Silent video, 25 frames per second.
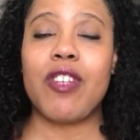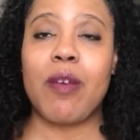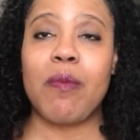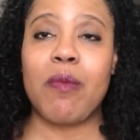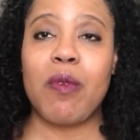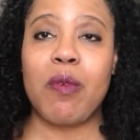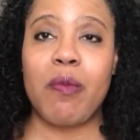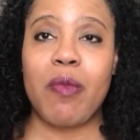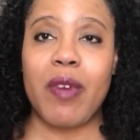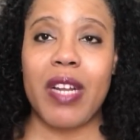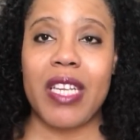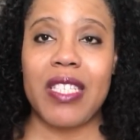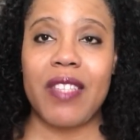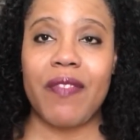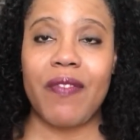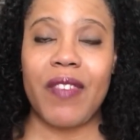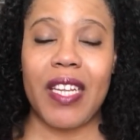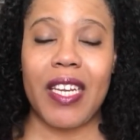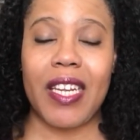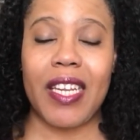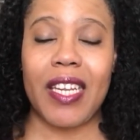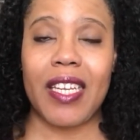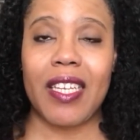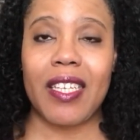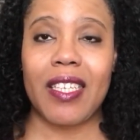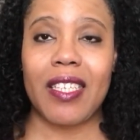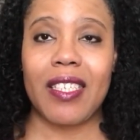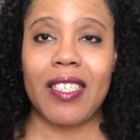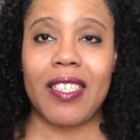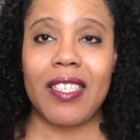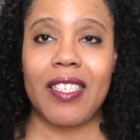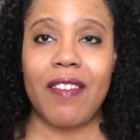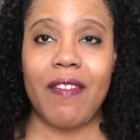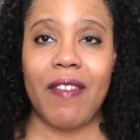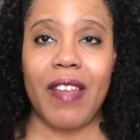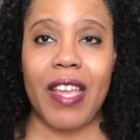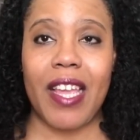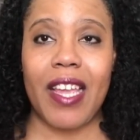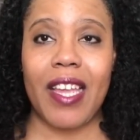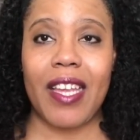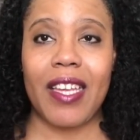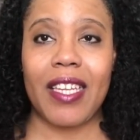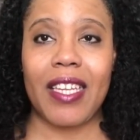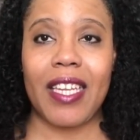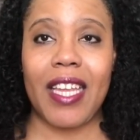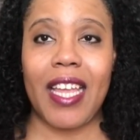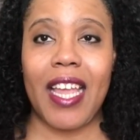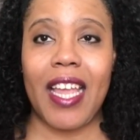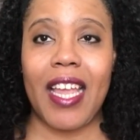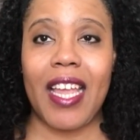trouble breastfeeding Nevaeh,